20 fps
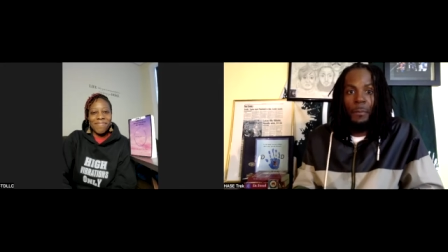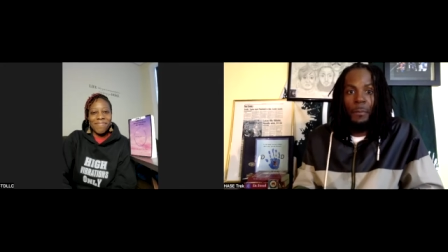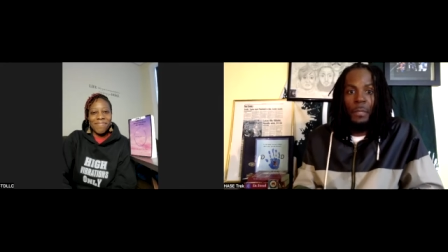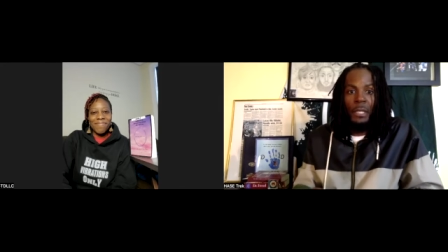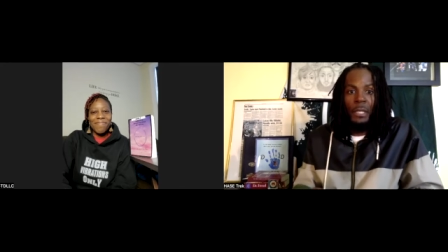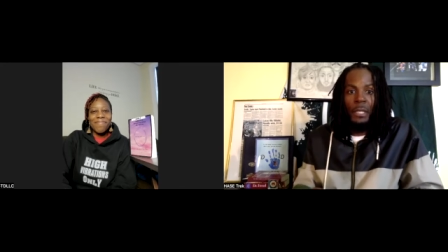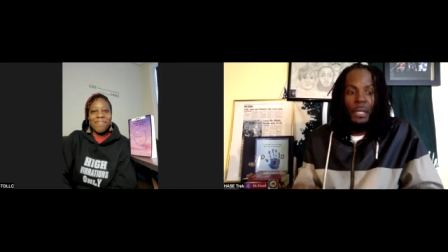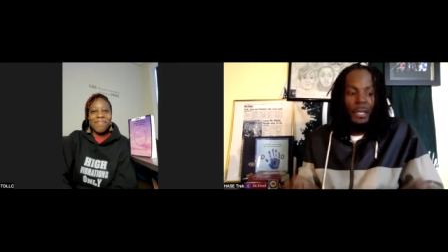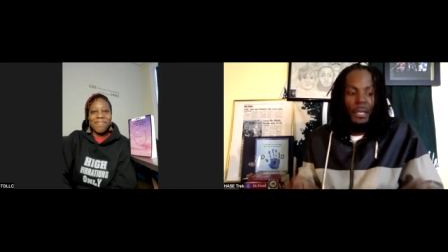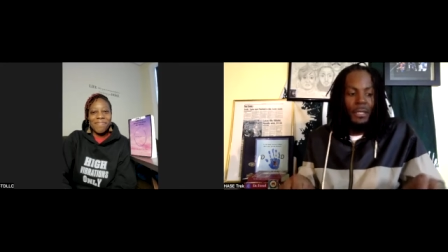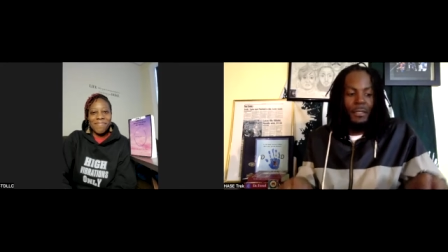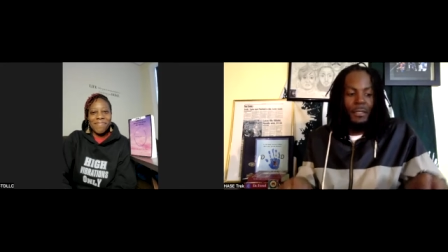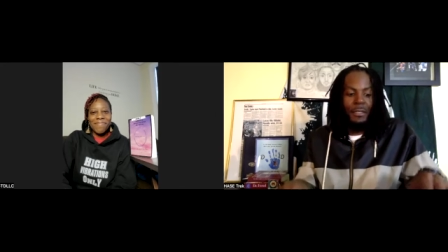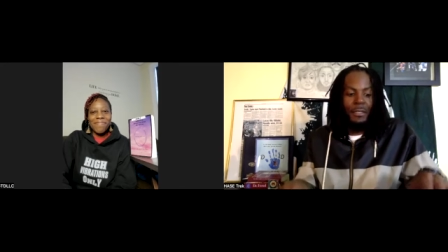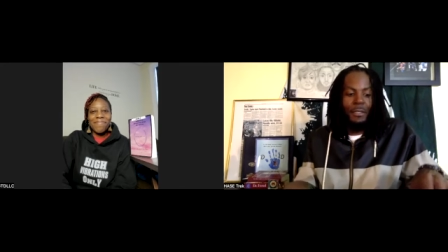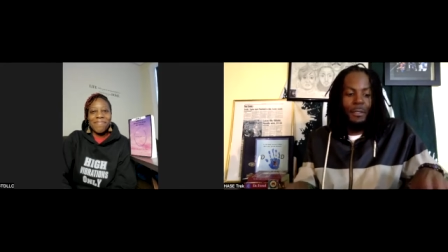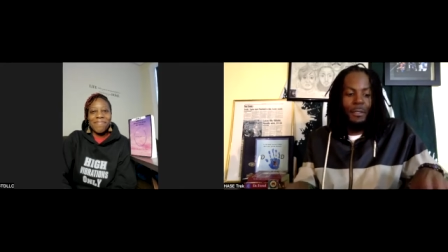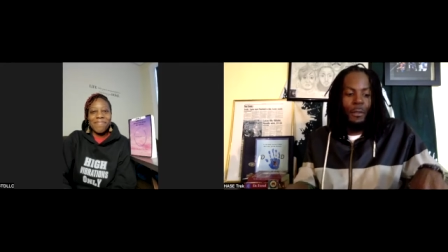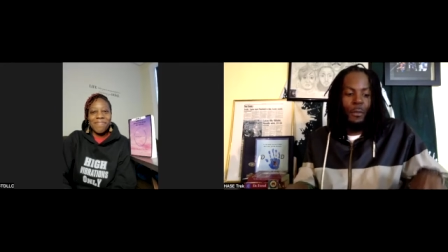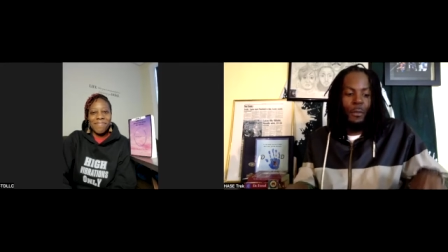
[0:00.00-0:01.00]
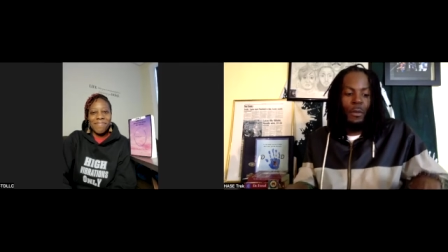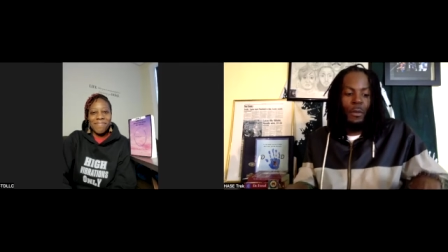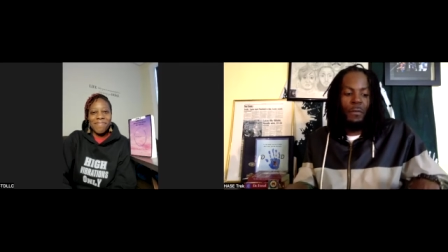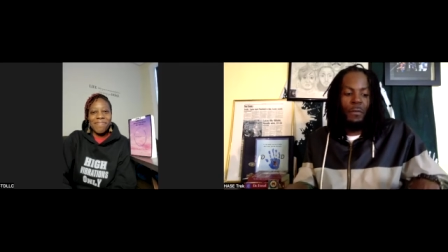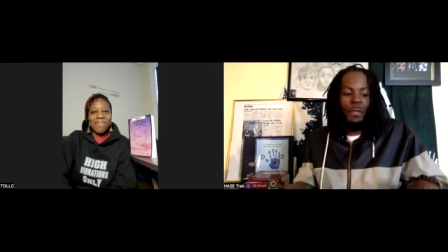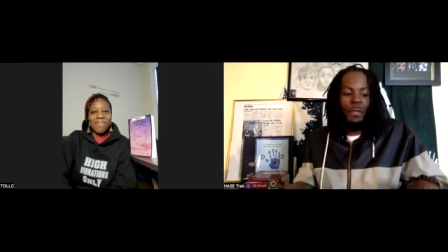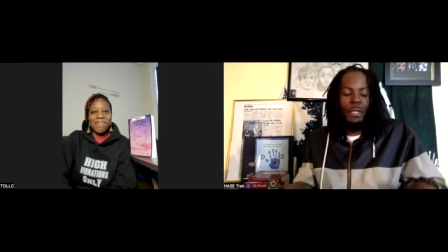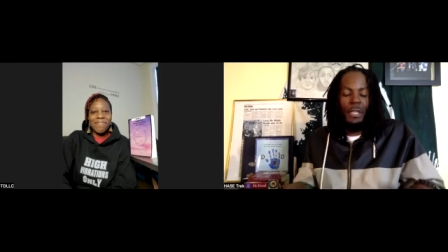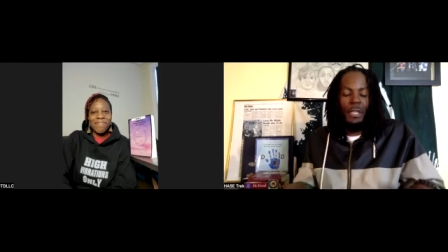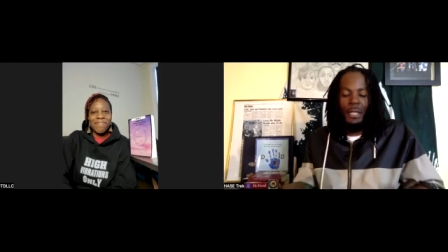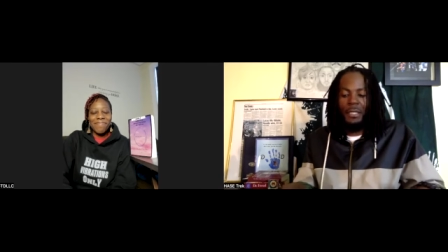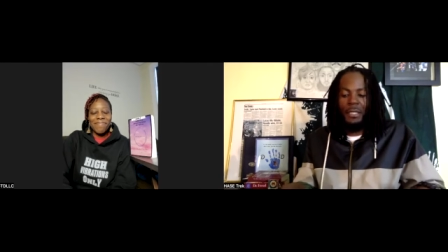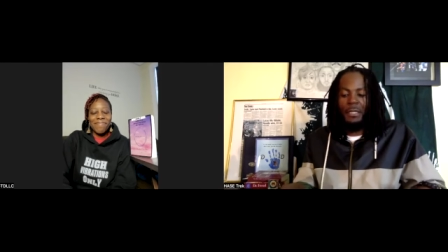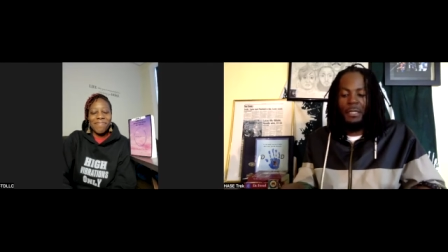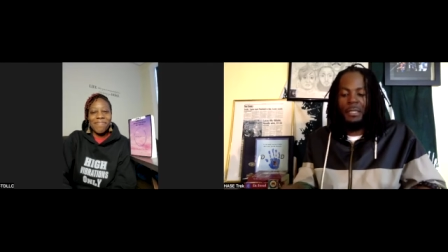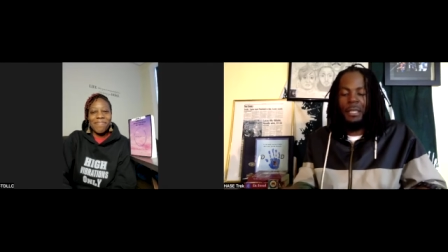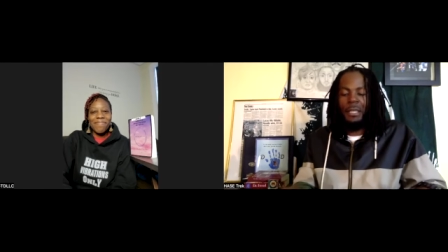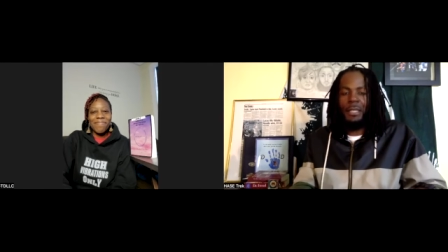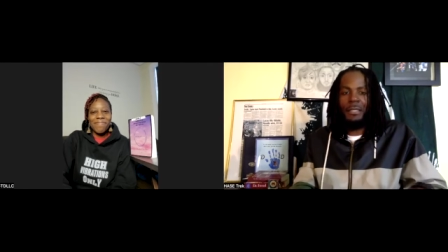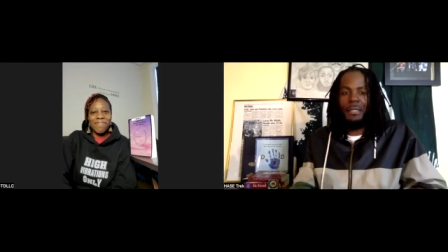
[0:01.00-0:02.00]
because no one really
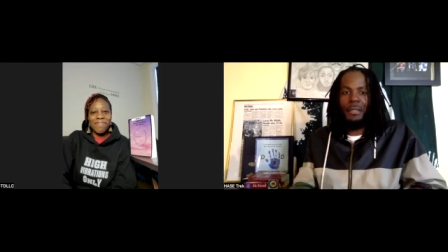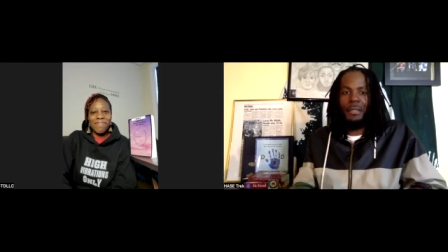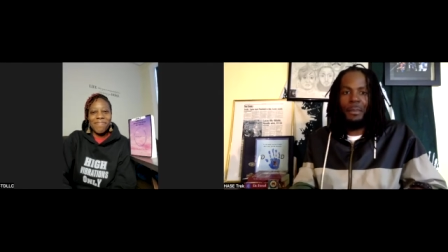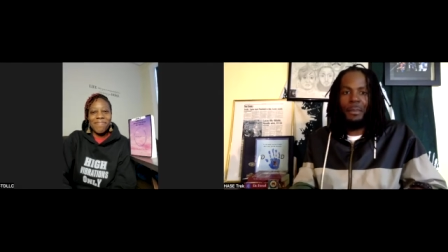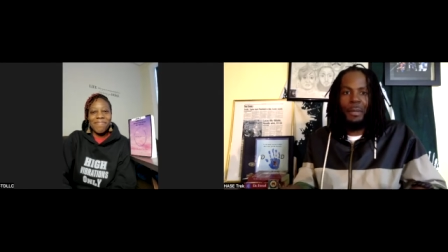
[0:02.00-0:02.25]
understands the